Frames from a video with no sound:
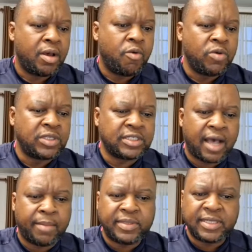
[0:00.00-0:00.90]
which is
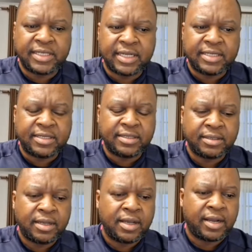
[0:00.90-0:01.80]
updated
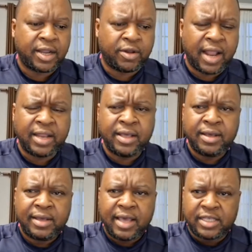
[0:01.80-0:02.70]
regularly
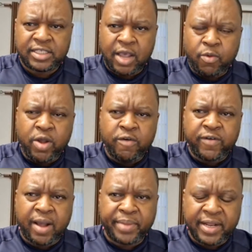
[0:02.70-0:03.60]
as a way of
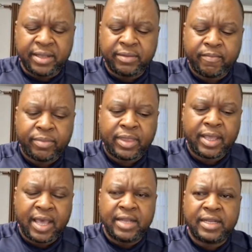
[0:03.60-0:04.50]
campaigning
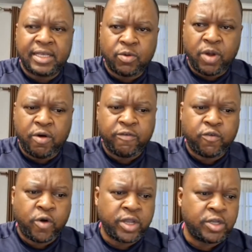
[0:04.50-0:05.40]
and as a way of
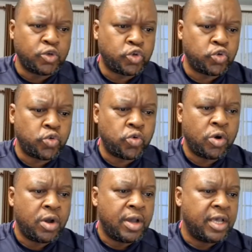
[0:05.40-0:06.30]
going
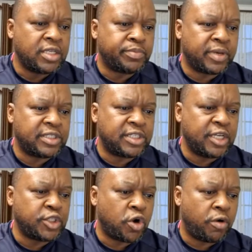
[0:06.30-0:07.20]
into his
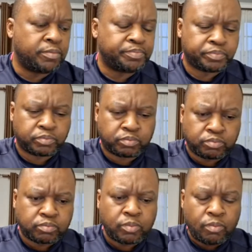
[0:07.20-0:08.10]
presidential
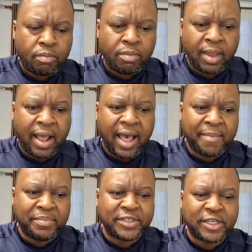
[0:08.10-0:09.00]

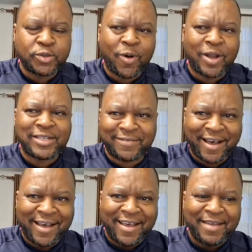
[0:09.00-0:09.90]
ambitions or
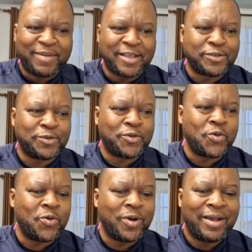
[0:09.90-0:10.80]
whatever he plans to
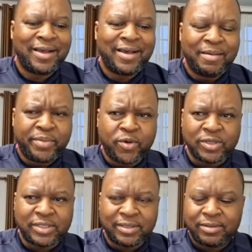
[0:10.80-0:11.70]
do.
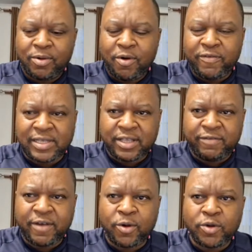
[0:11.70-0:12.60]
Because obviously,
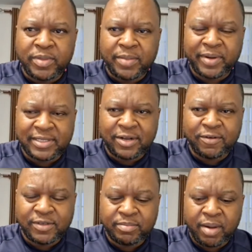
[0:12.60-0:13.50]
if you're going to be the president
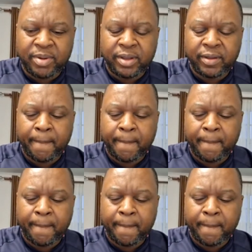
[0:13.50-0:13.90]
of Zimbabwe,